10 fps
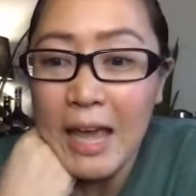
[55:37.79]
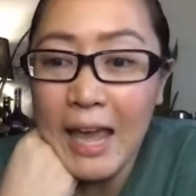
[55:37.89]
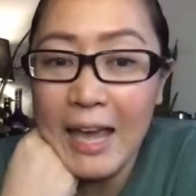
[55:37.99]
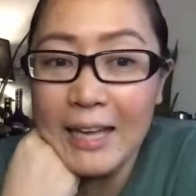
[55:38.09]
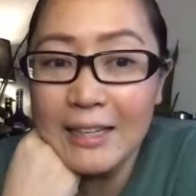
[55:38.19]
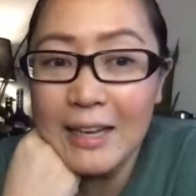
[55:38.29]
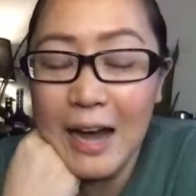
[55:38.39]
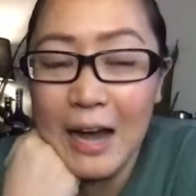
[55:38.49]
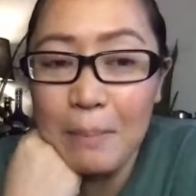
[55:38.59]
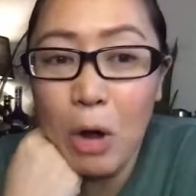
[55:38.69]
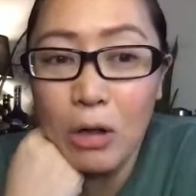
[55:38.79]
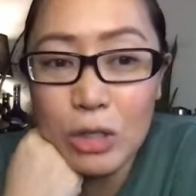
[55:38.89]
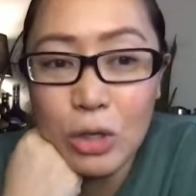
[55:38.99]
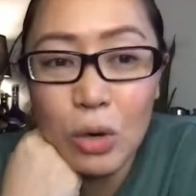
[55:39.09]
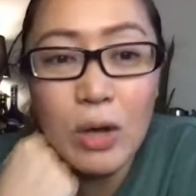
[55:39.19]
And
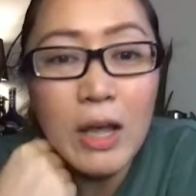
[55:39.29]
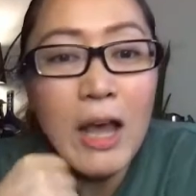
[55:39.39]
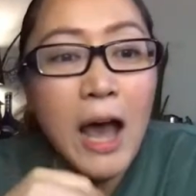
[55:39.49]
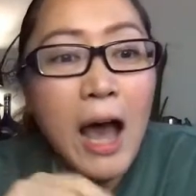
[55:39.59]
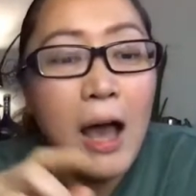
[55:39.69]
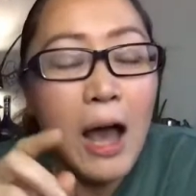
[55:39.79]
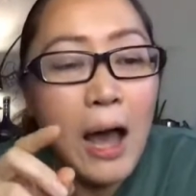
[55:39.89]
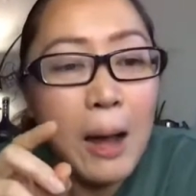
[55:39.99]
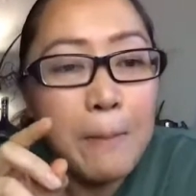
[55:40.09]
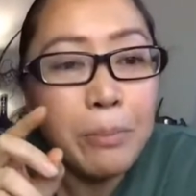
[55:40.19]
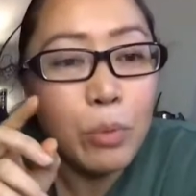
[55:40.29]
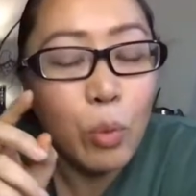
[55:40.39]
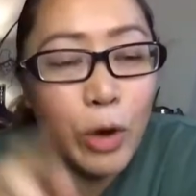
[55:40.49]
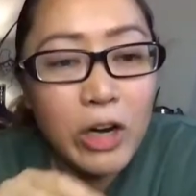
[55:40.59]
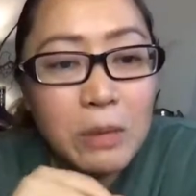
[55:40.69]
also,
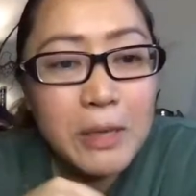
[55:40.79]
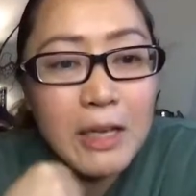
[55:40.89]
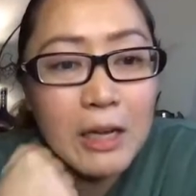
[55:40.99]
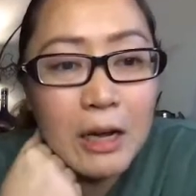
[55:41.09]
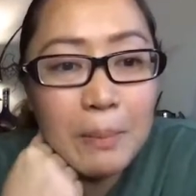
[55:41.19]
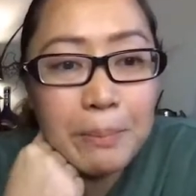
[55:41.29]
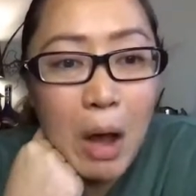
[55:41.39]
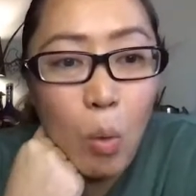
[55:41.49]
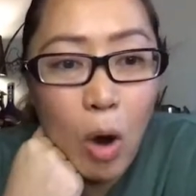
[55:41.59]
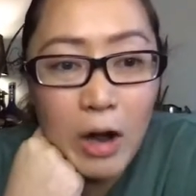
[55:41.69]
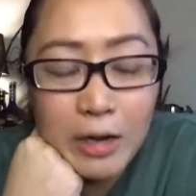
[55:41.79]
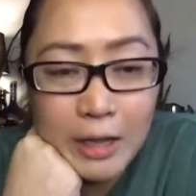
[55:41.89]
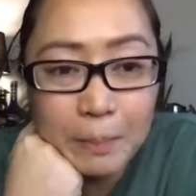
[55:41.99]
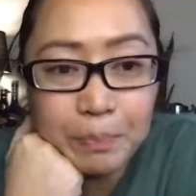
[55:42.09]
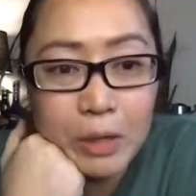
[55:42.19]
we're going to be
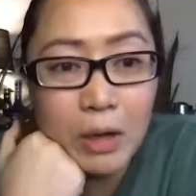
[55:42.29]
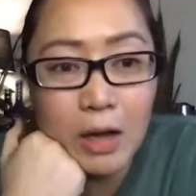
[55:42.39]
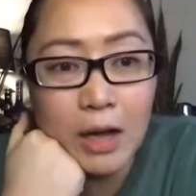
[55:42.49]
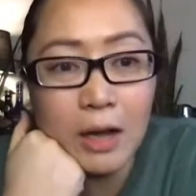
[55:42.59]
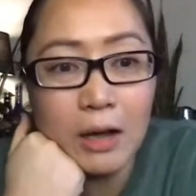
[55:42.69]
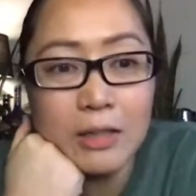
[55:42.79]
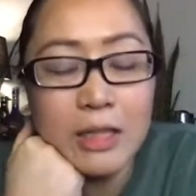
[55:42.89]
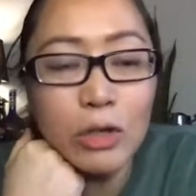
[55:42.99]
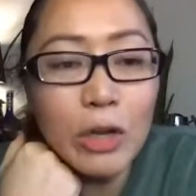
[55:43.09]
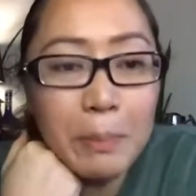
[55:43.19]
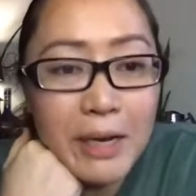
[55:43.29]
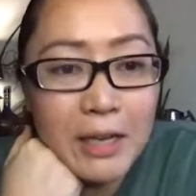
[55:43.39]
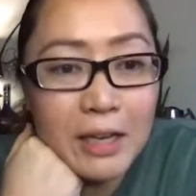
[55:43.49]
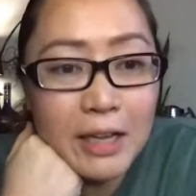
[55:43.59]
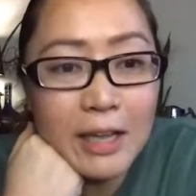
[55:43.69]
awarding
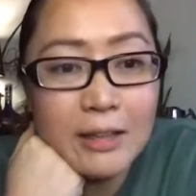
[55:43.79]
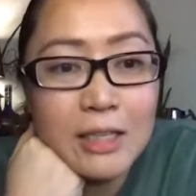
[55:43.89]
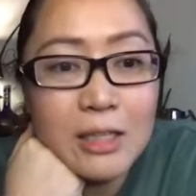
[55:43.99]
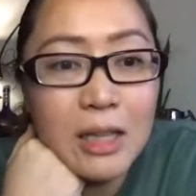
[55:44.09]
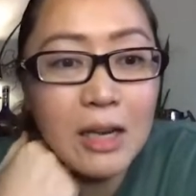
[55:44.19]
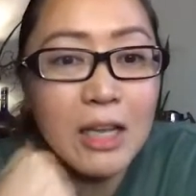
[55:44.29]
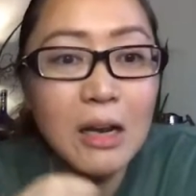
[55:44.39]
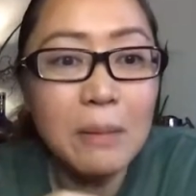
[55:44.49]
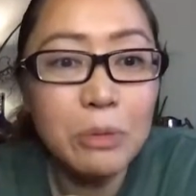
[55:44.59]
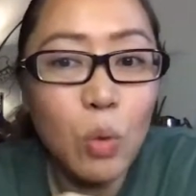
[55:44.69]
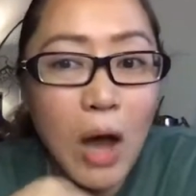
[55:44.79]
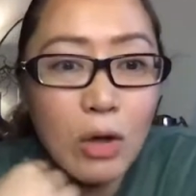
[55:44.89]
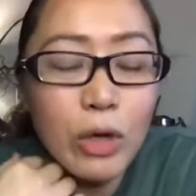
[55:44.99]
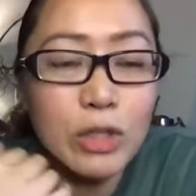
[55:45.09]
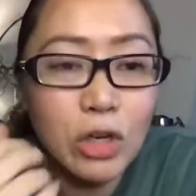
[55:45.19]
DrinkManila and Distilleria
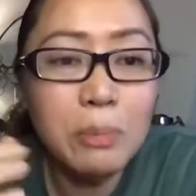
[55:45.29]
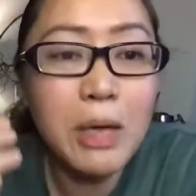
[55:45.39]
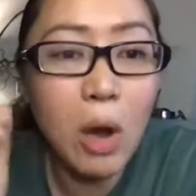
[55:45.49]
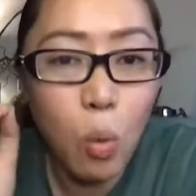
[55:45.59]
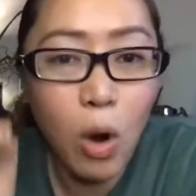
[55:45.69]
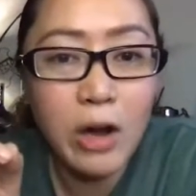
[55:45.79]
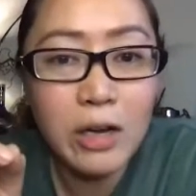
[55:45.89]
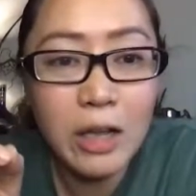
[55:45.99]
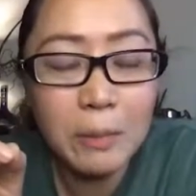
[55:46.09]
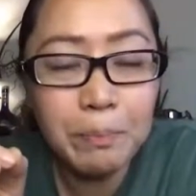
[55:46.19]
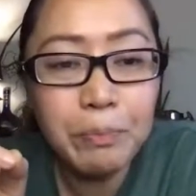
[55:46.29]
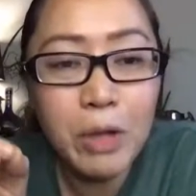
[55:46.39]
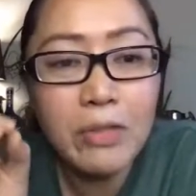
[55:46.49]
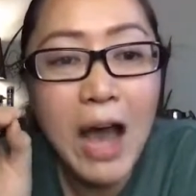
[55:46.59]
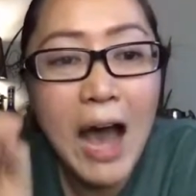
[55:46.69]
Limtuaco is going to be awarding
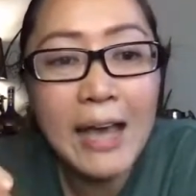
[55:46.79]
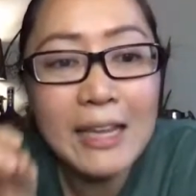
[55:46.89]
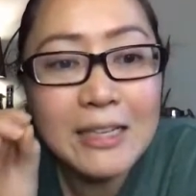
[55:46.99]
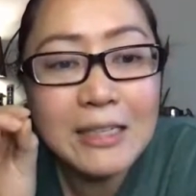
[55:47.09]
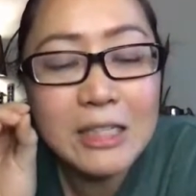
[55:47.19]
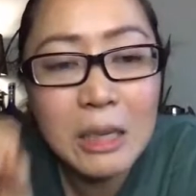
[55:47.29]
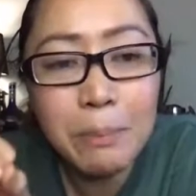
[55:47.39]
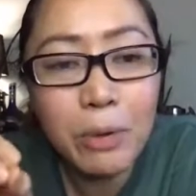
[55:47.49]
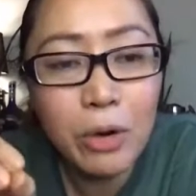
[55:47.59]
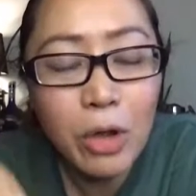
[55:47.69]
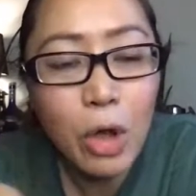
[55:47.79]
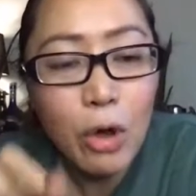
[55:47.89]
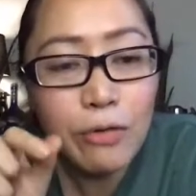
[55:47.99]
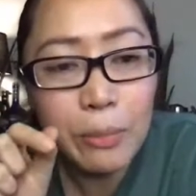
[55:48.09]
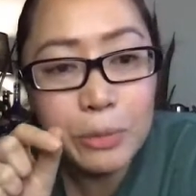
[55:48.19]
the highest tipper
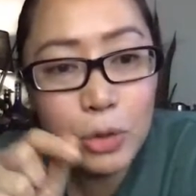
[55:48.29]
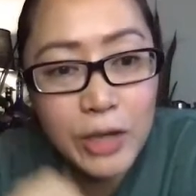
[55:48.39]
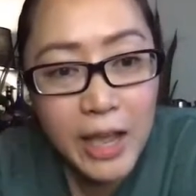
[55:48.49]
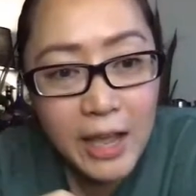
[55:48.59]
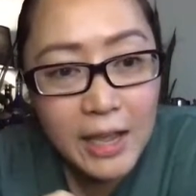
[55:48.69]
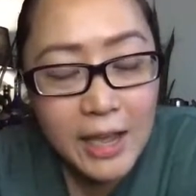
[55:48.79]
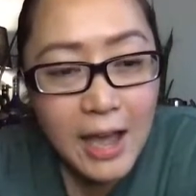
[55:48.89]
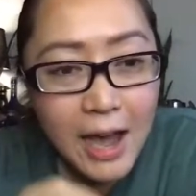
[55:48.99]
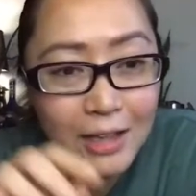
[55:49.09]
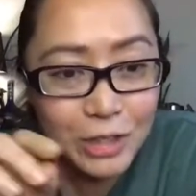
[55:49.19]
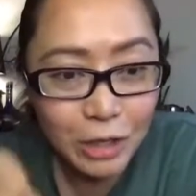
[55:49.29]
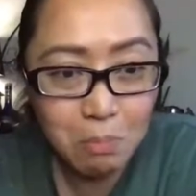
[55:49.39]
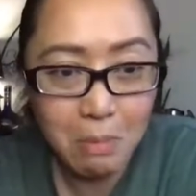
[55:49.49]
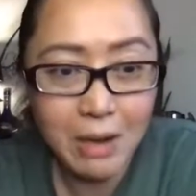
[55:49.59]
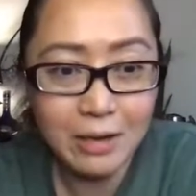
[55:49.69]
from today until
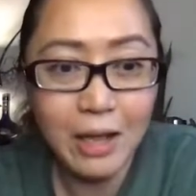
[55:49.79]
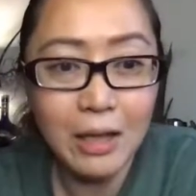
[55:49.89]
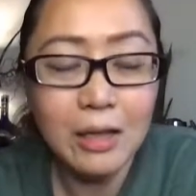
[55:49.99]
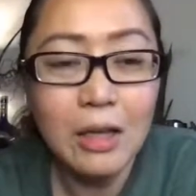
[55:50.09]
Monday.